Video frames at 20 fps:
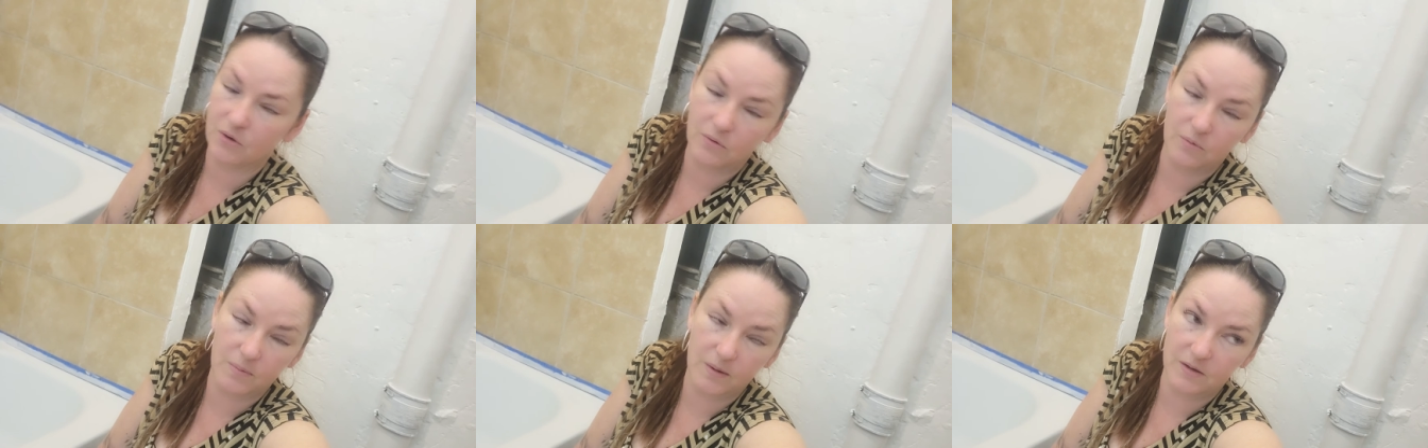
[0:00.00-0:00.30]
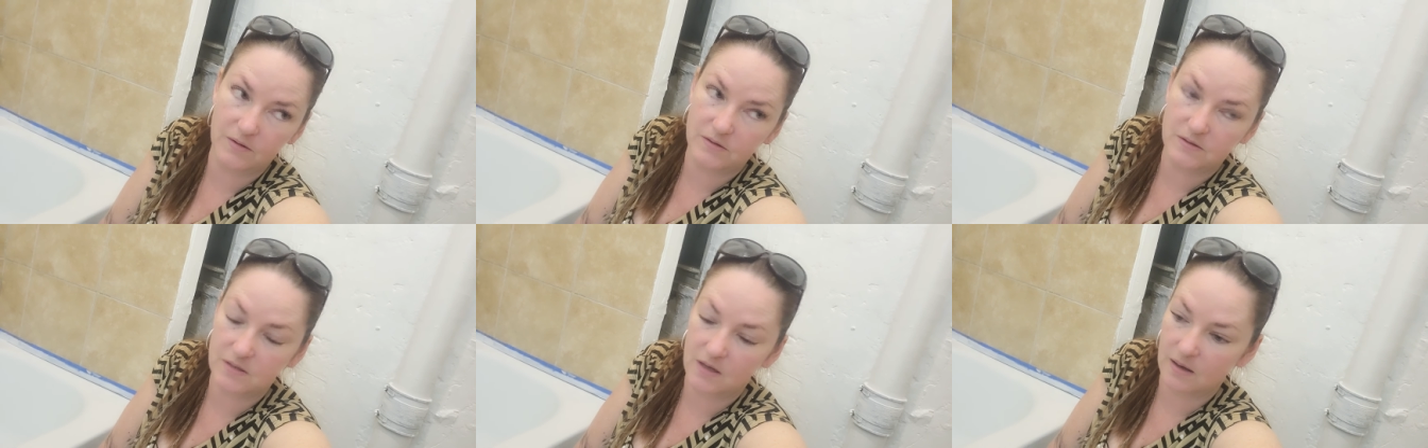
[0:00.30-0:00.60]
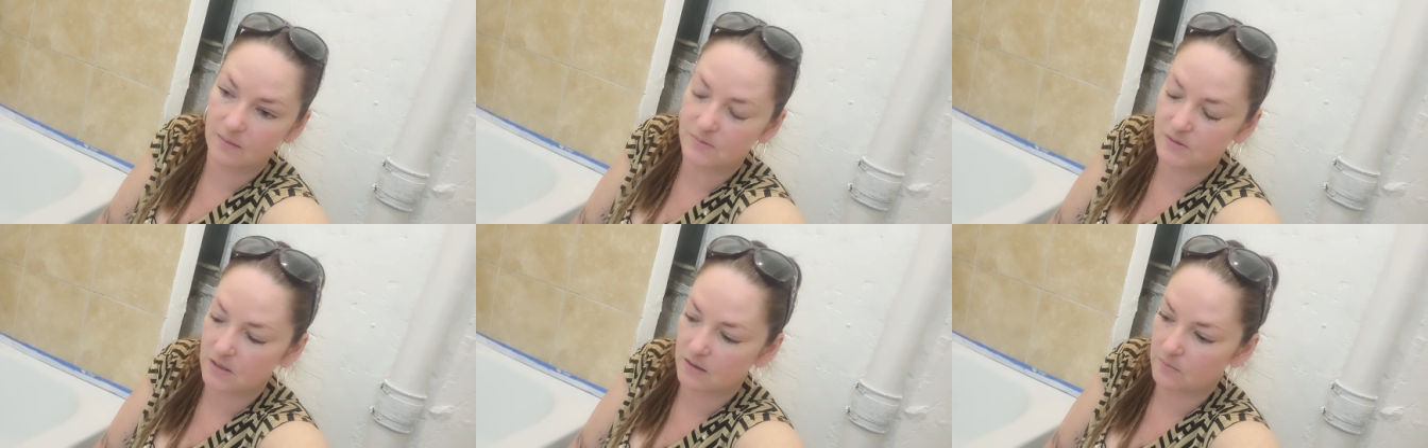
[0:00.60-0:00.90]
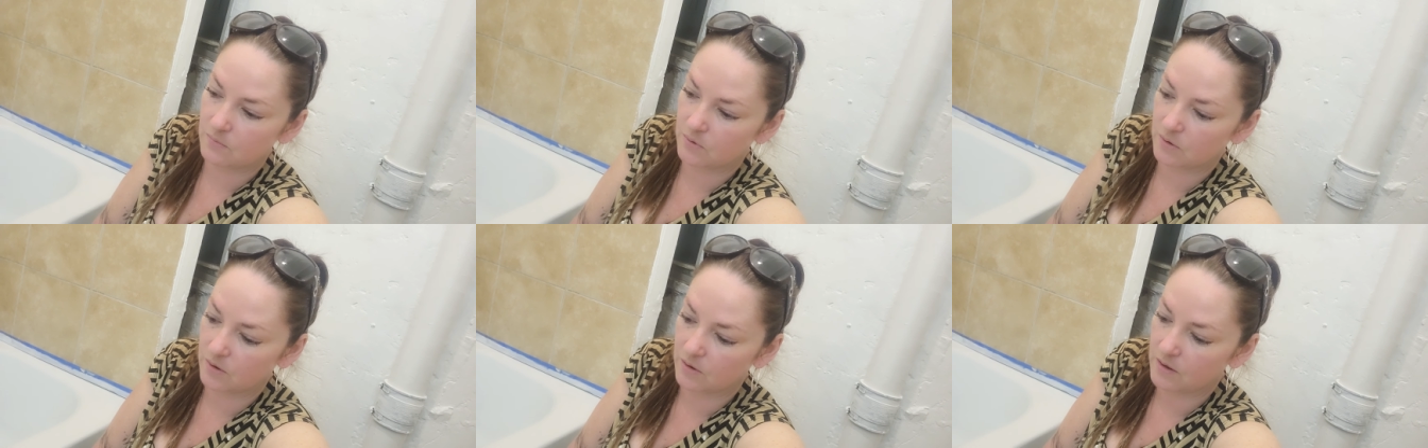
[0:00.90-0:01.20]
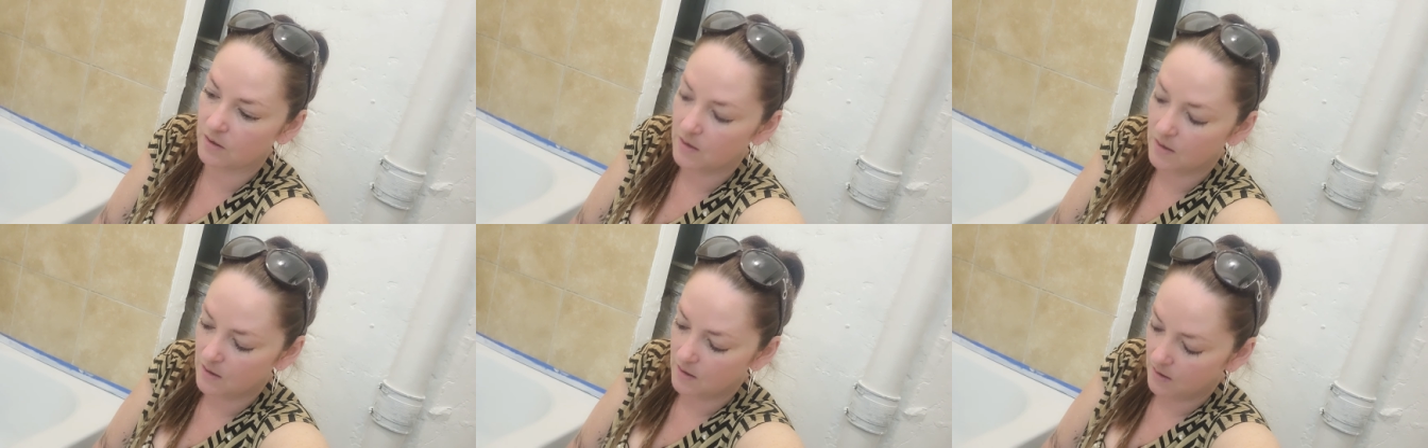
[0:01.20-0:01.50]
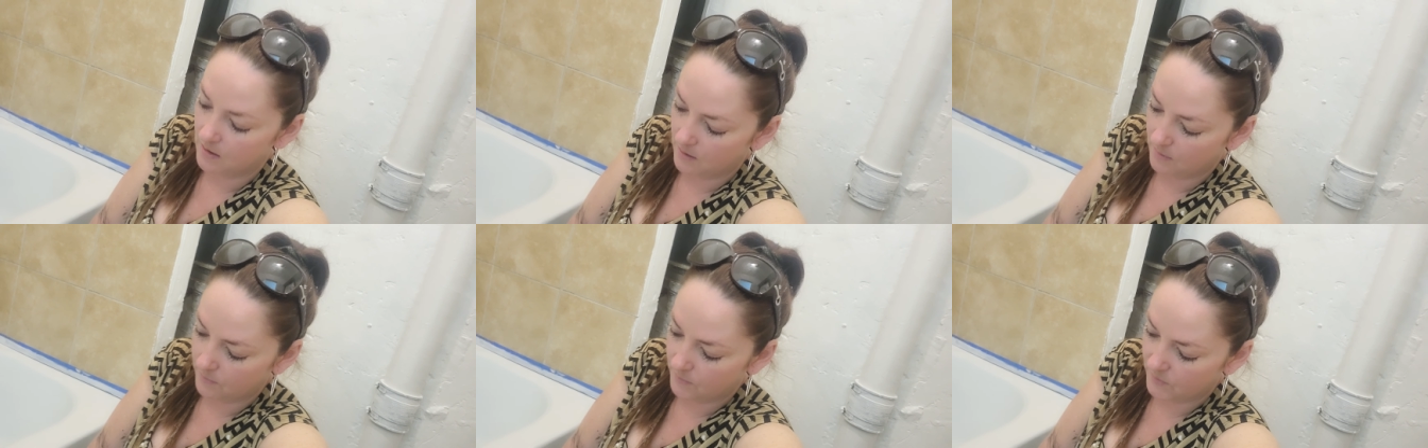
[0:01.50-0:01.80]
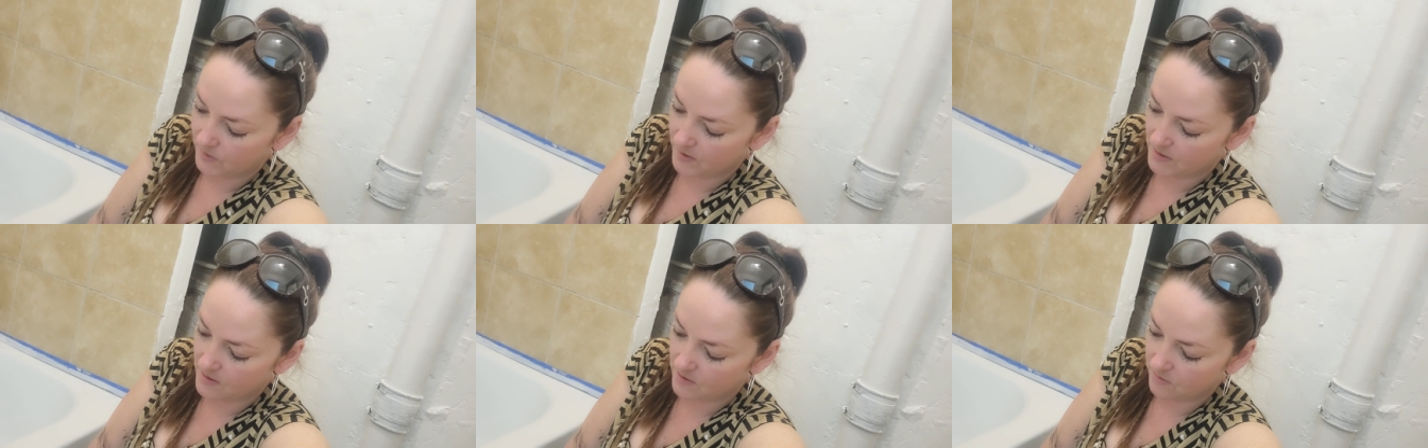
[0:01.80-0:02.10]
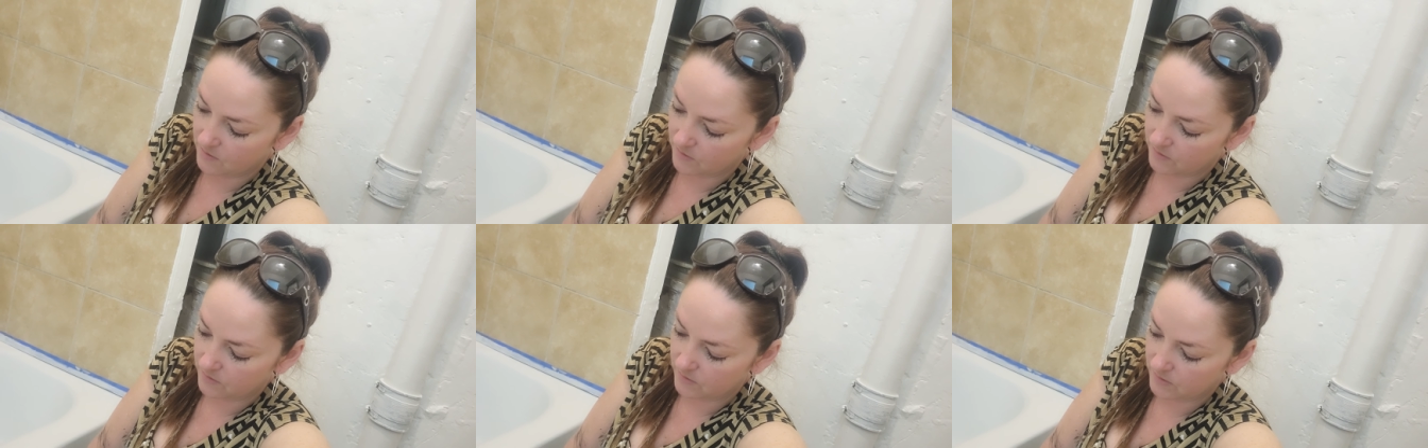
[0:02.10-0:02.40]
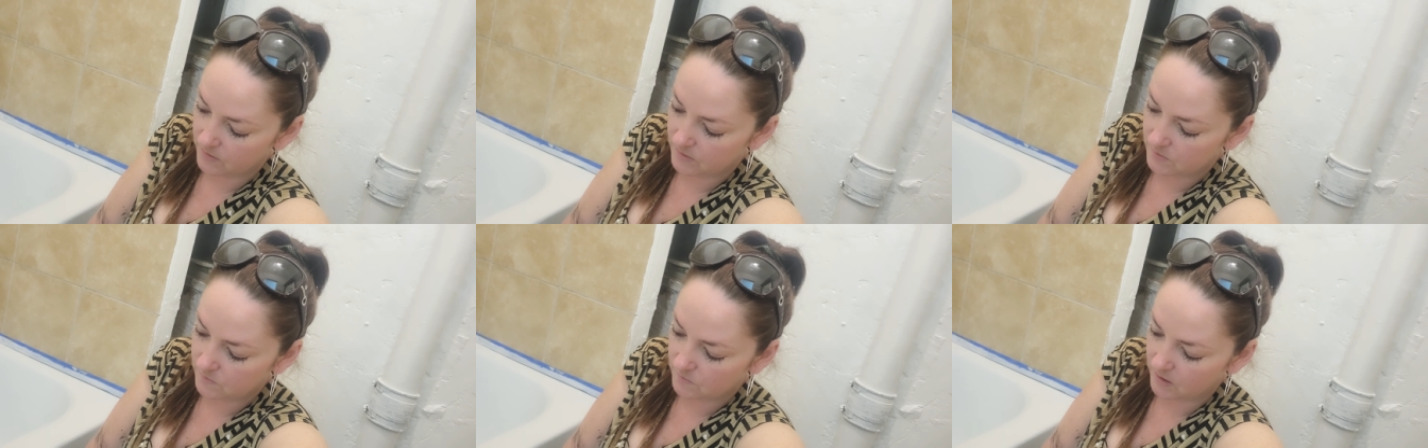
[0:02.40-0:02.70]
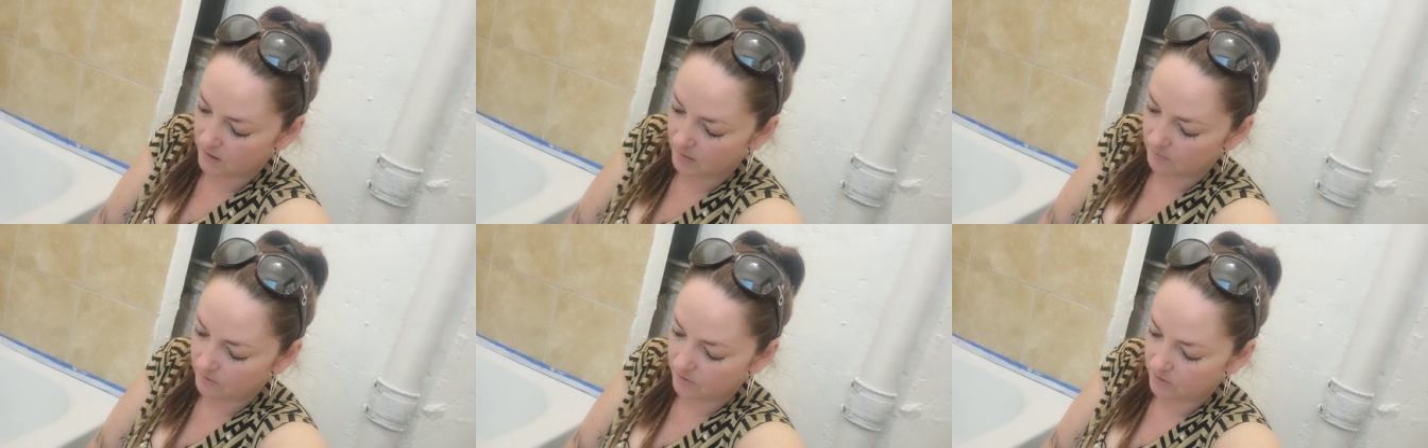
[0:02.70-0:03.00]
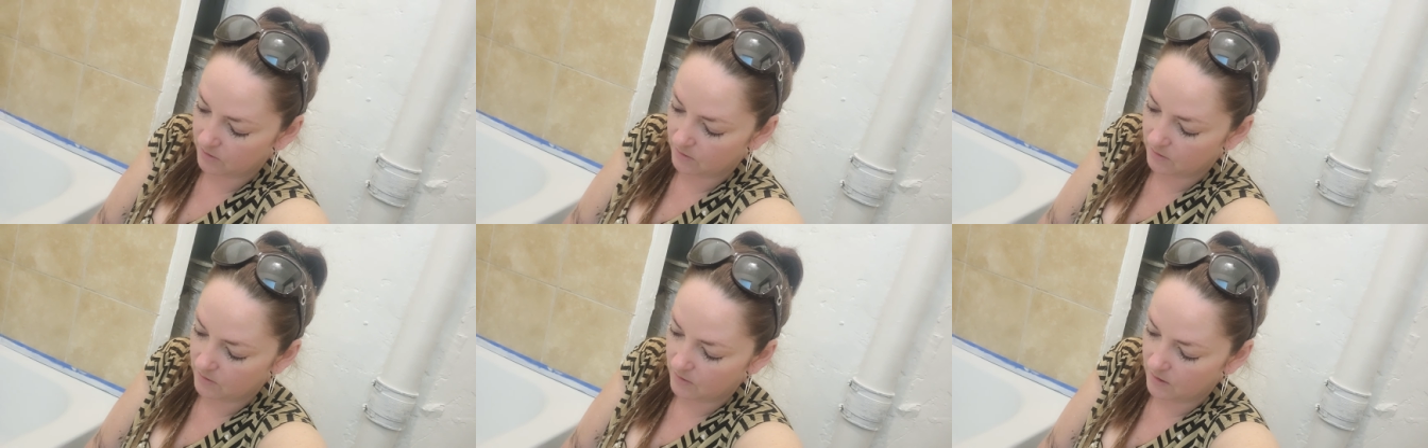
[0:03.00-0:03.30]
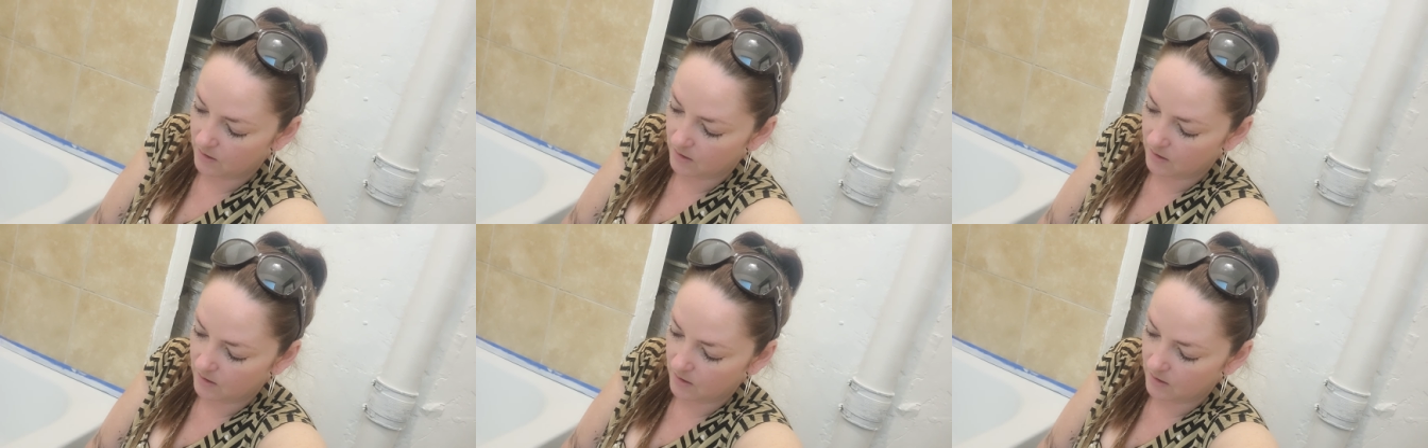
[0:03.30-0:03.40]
know about the top side part, but I know that this primer,